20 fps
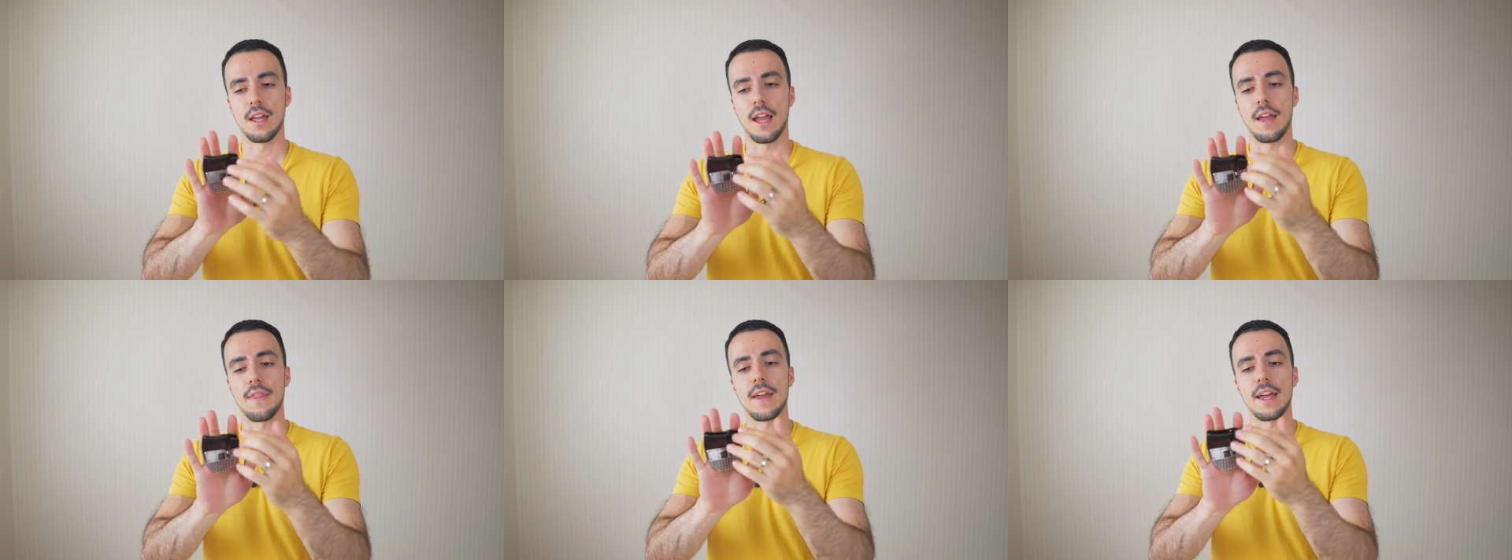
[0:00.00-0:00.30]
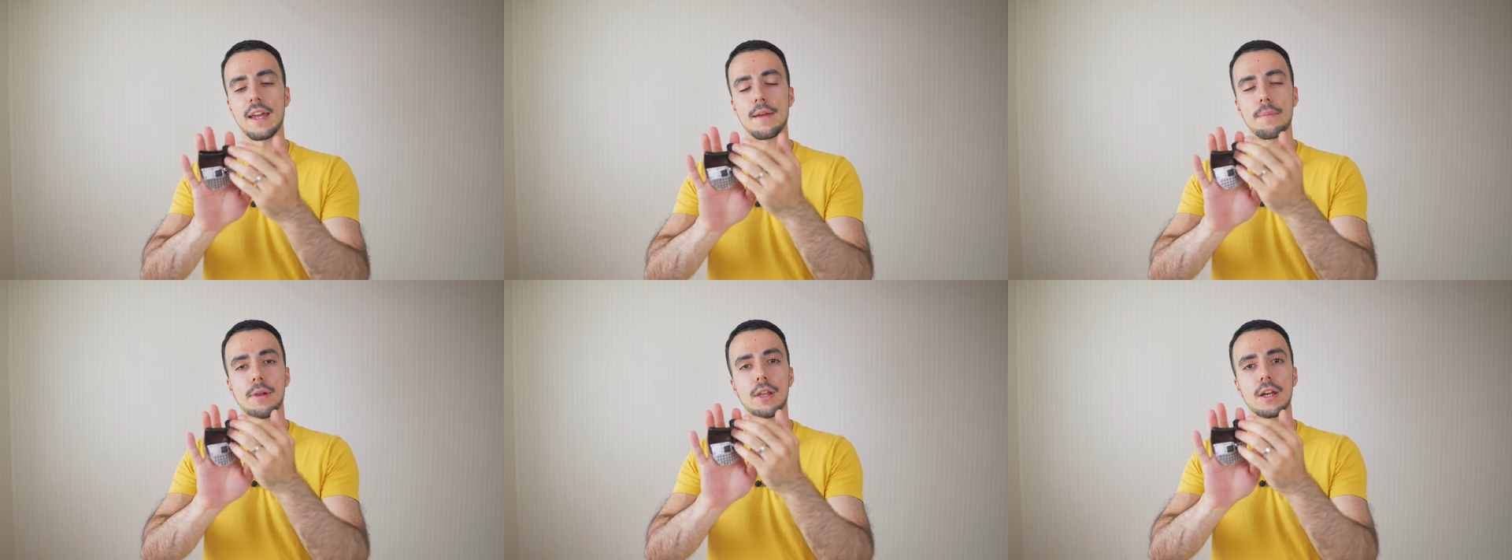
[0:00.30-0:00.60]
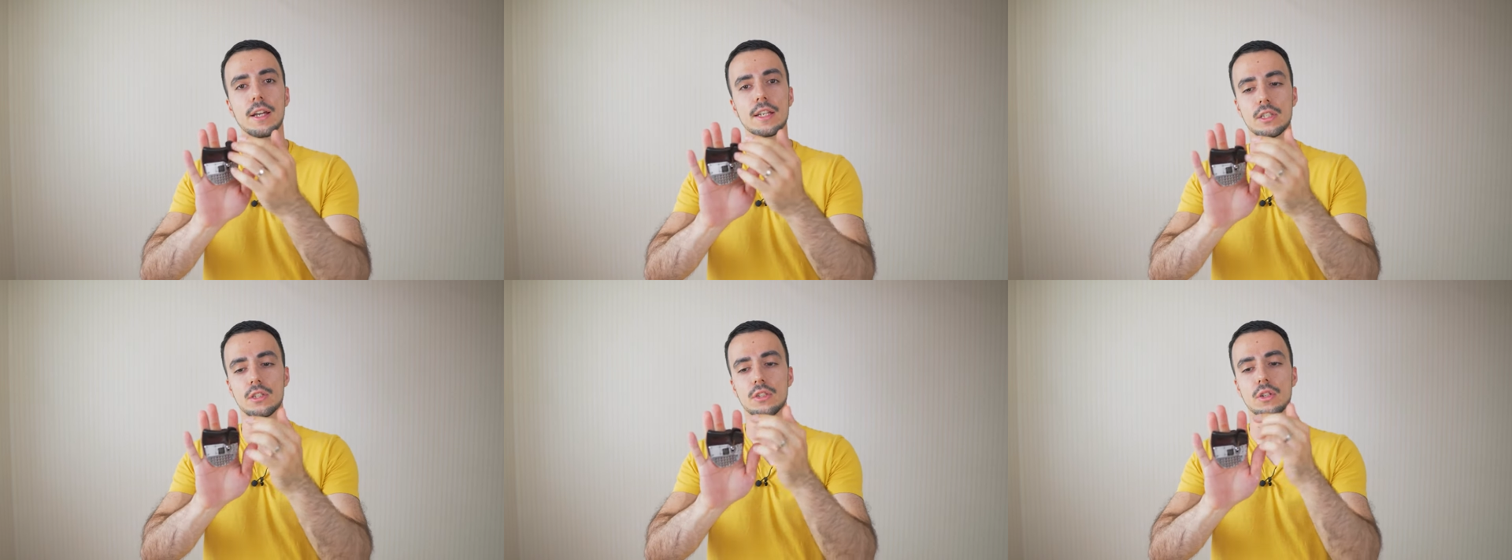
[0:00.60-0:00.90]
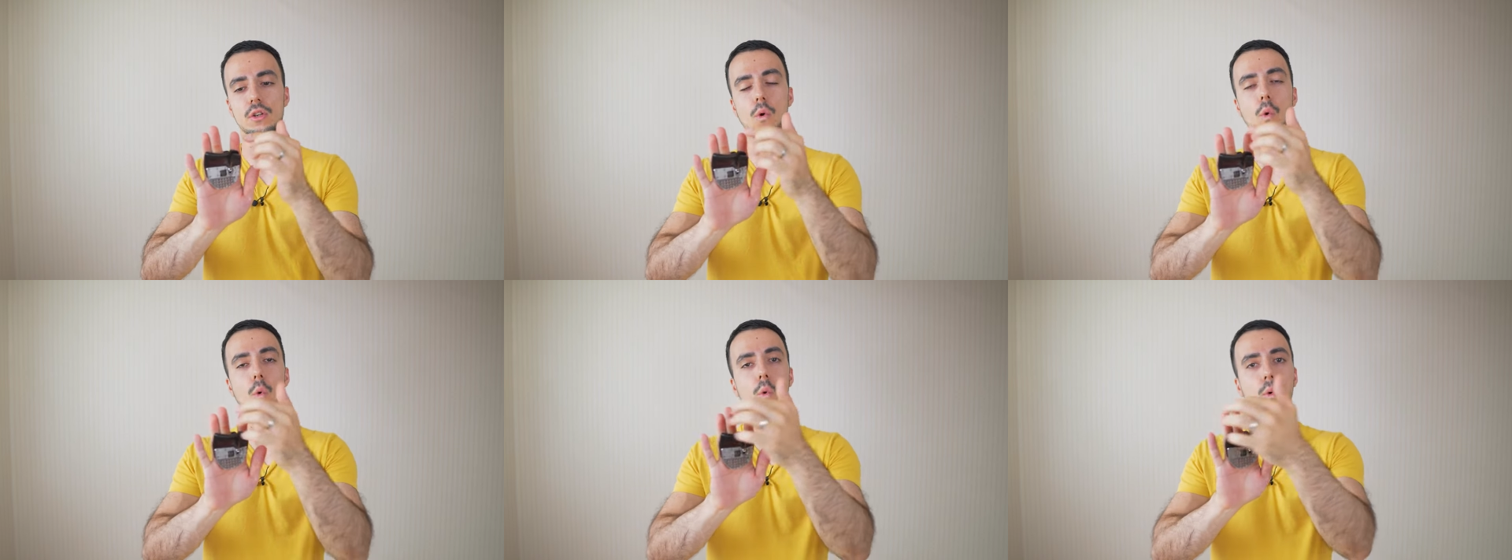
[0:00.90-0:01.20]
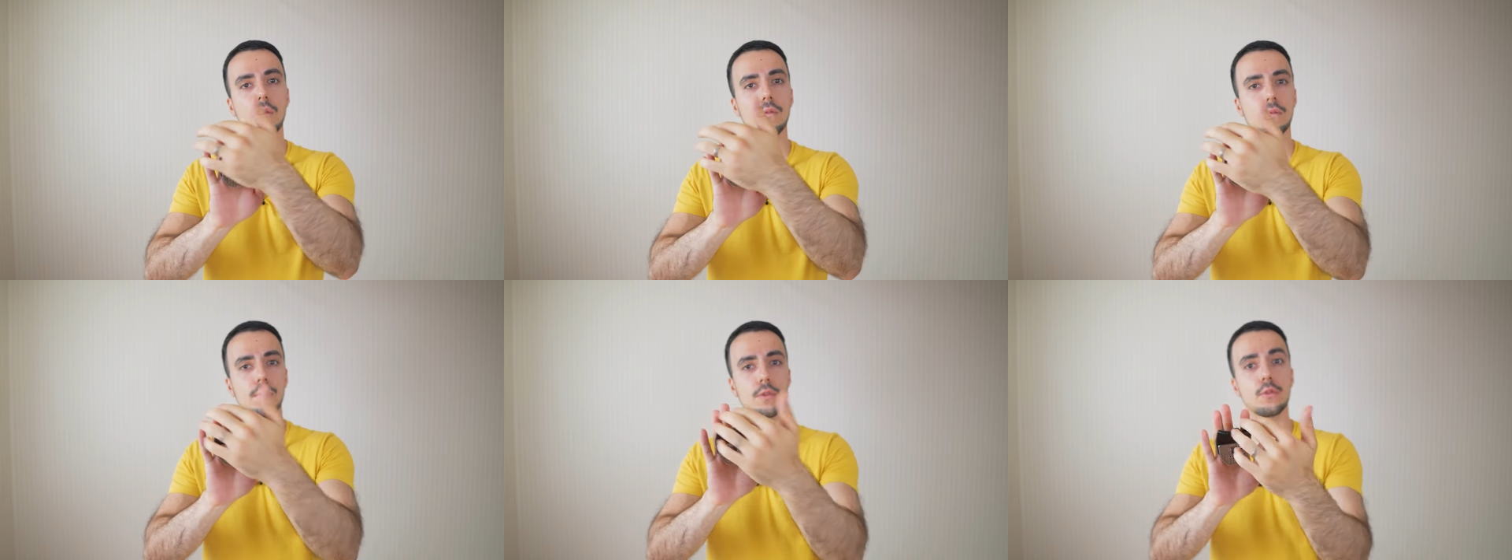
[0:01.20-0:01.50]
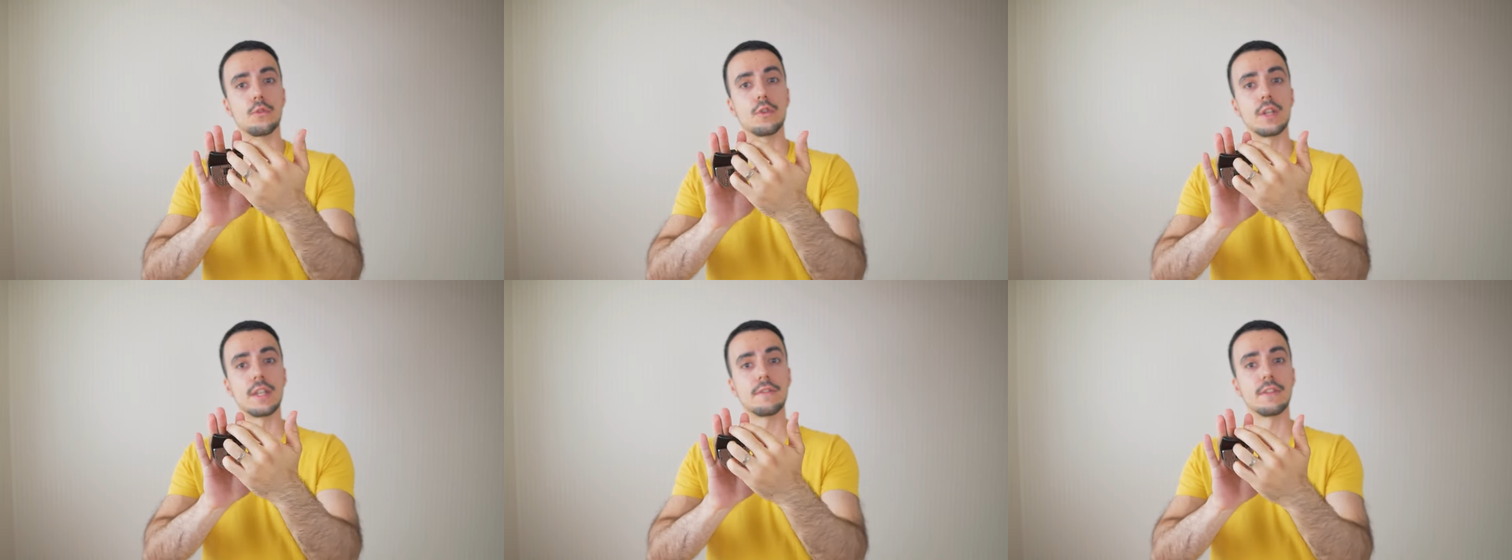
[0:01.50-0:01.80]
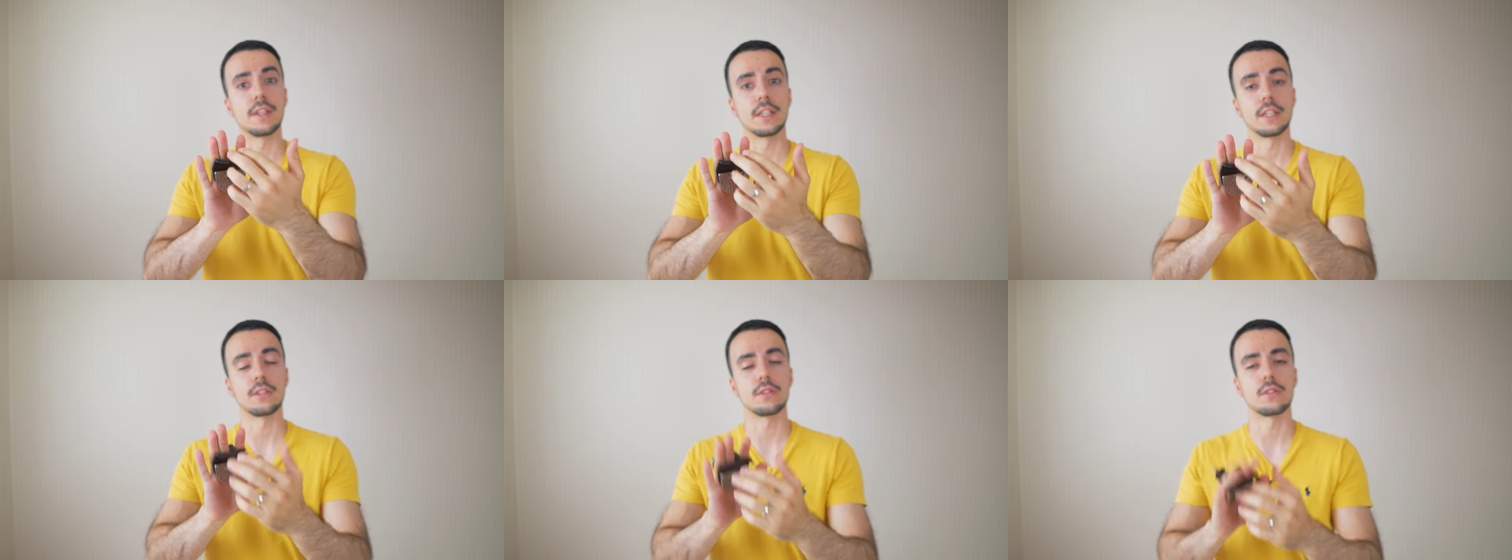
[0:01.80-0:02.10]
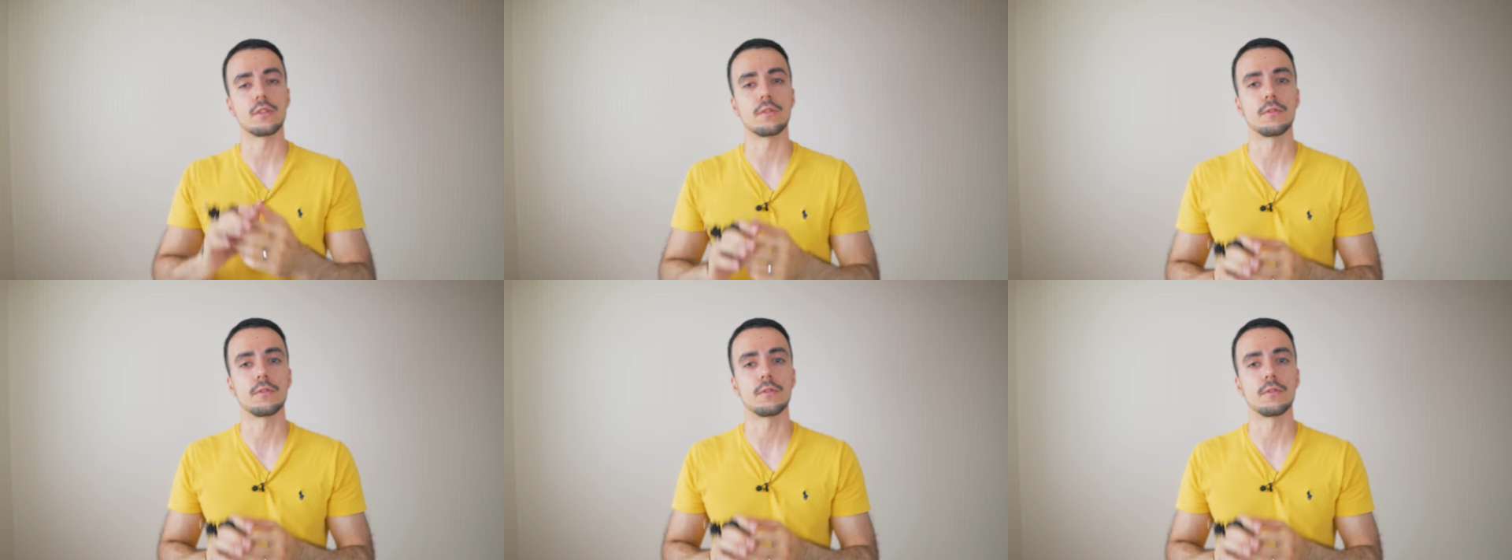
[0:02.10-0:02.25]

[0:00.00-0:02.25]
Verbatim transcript: And that applies to all three fingers,